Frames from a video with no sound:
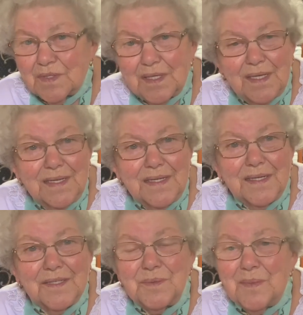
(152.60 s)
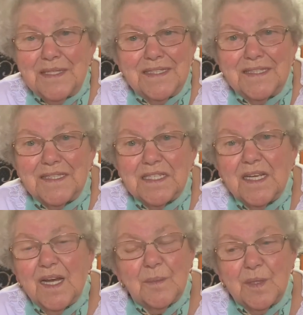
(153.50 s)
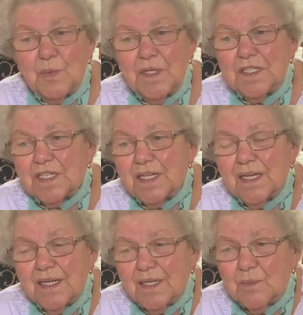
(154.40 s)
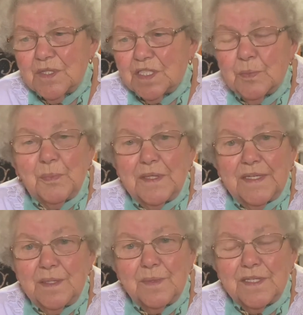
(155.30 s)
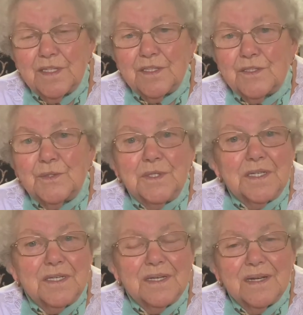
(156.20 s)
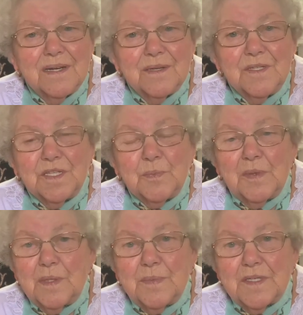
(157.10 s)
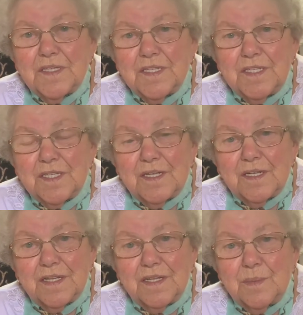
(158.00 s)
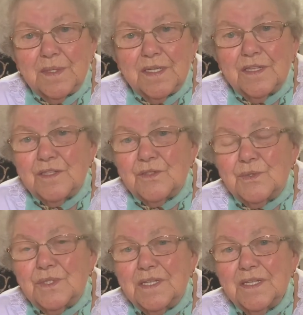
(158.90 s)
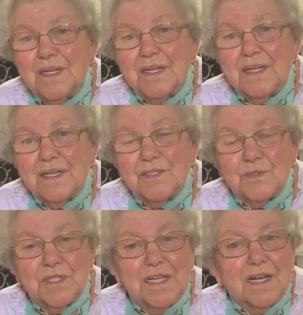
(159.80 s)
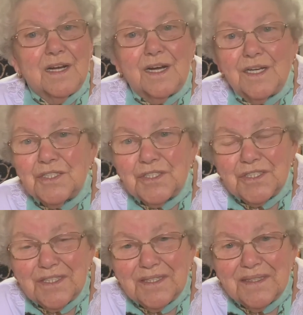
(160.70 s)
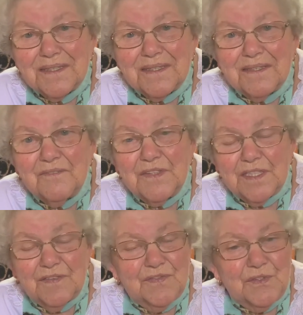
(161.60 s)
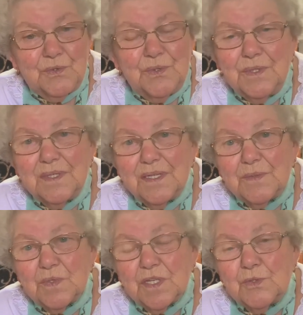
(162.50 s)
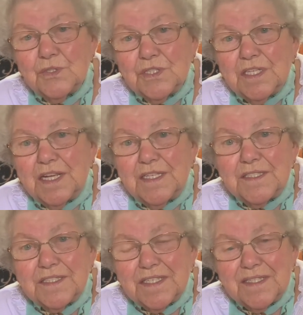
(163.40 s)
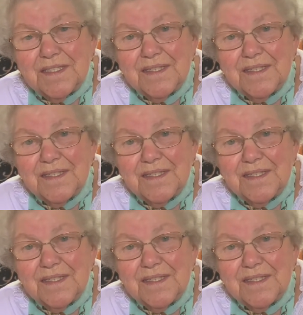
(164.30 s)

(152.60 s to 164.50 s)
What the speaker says: I can mind that. But we used to play in the middle of the road. We used to play bases and that in the middle of the road. There was no cars. Very few. It was horse and cart.